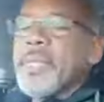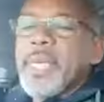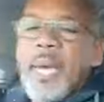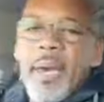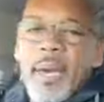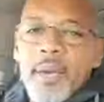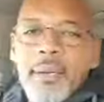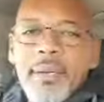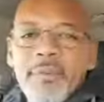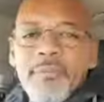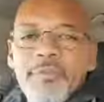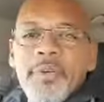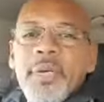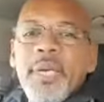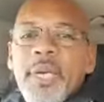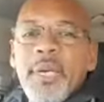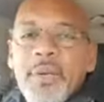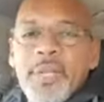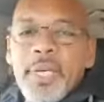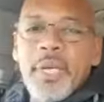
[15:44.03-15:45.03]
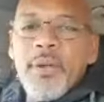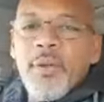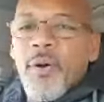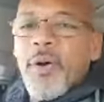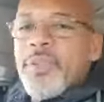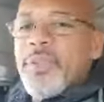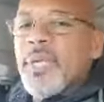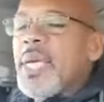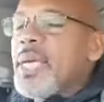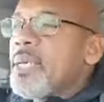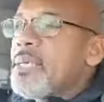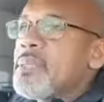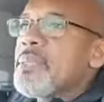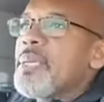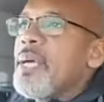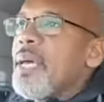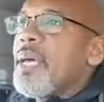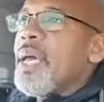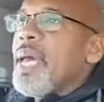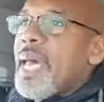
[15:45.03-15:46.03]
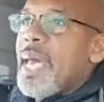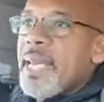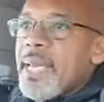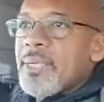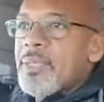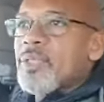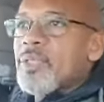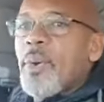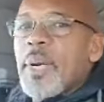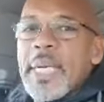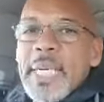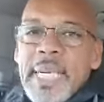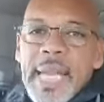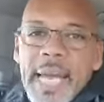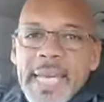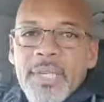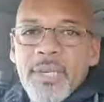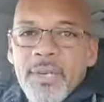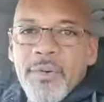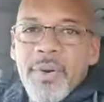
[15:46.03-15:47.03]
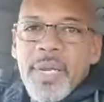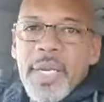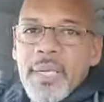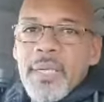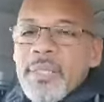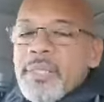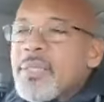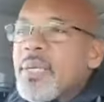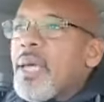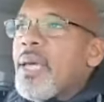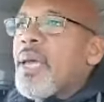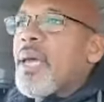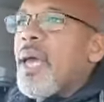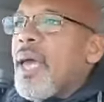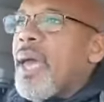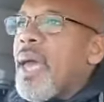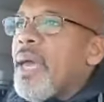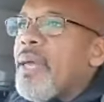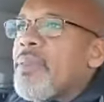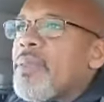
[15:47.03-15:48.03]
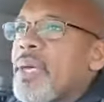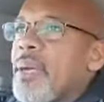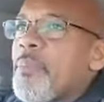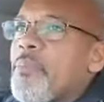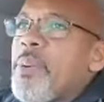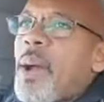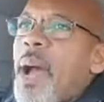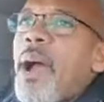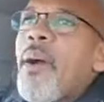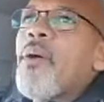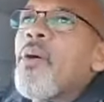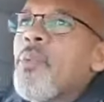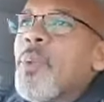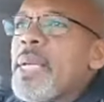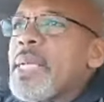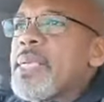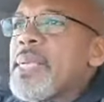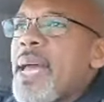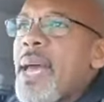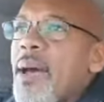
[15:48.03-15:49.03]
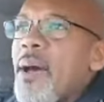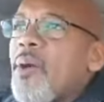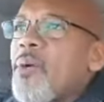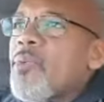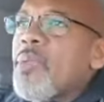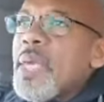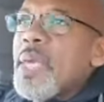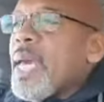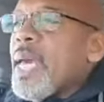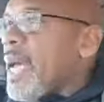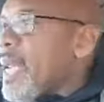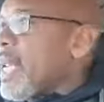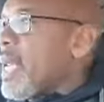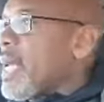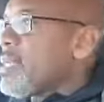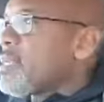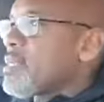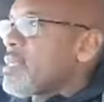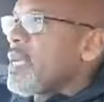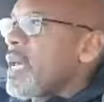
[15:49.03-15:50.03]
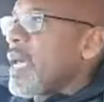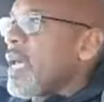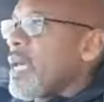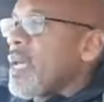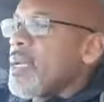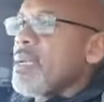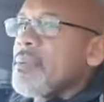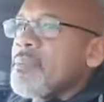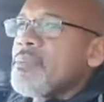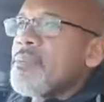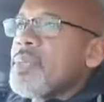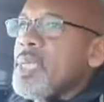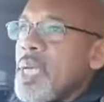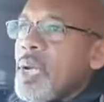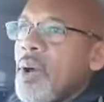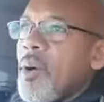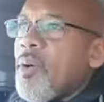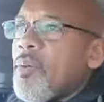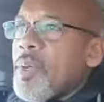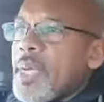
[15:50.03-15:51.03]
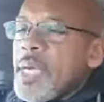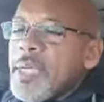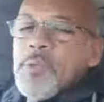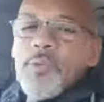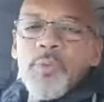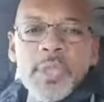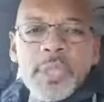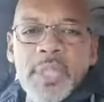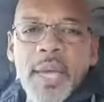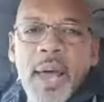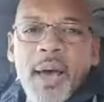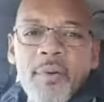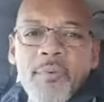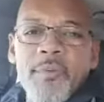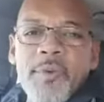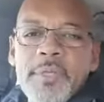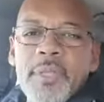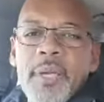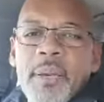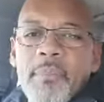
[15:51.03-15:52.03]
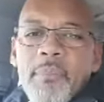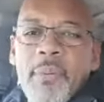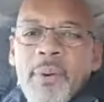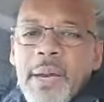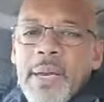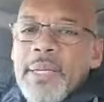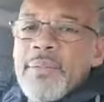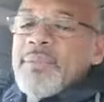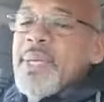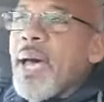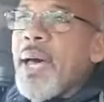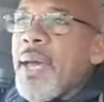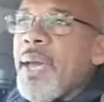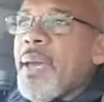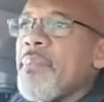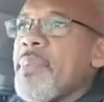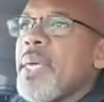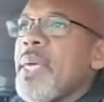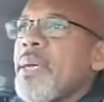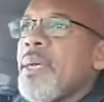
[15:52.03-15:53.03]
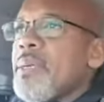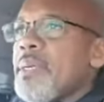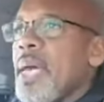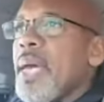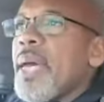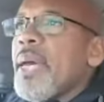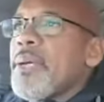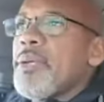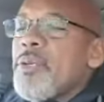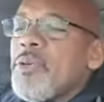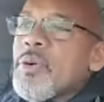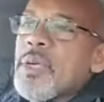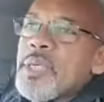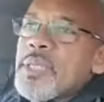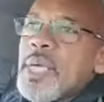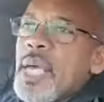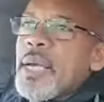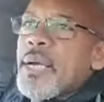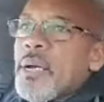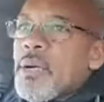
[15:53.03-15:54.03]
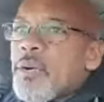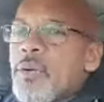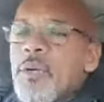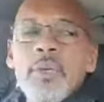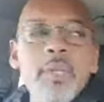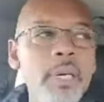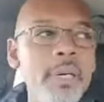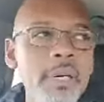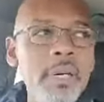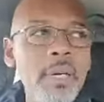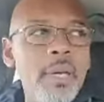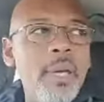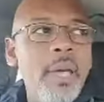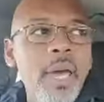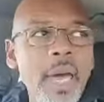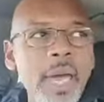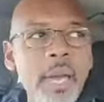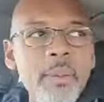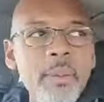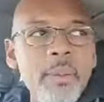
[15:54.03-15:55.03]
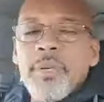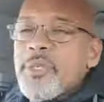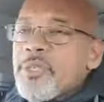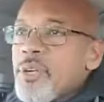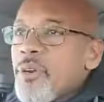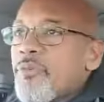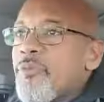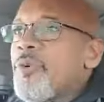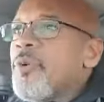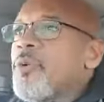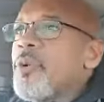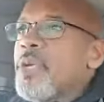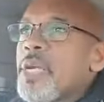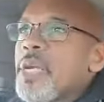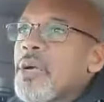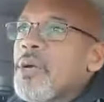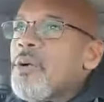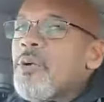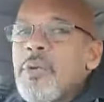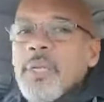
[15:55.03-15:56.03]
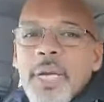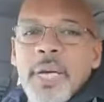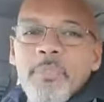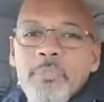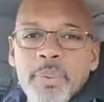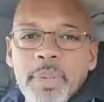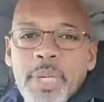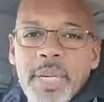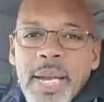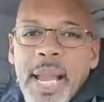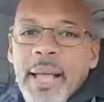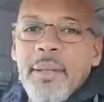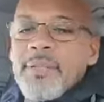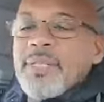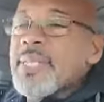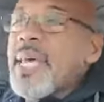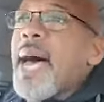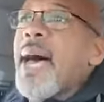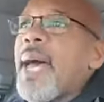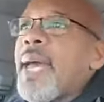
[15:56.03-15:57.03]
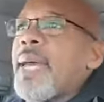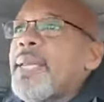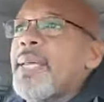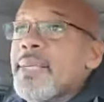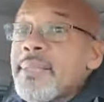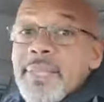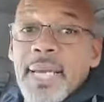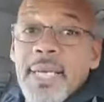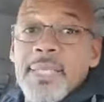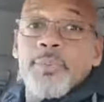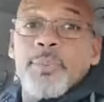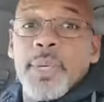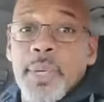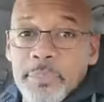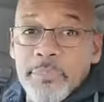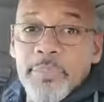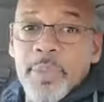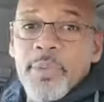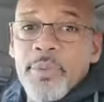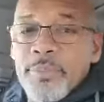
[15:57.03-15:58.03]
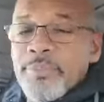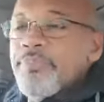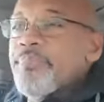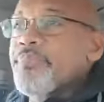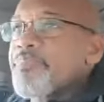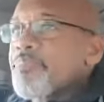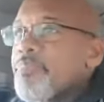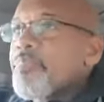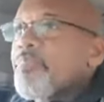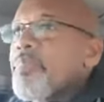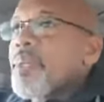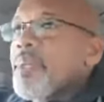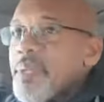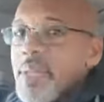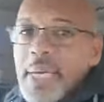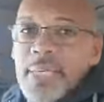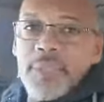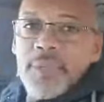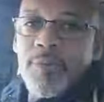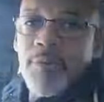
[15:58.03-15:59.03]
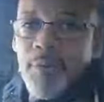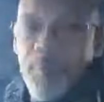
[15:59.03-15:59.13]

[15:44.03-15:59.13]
yeah, if you're here in the Northeast and it's twenty-nine degrees and the power went down, and let's say, you know, it was down for some amount of time, yeah, you could take a cooler and put your food in the cooler and put it outside, and guess what? Boom, there's your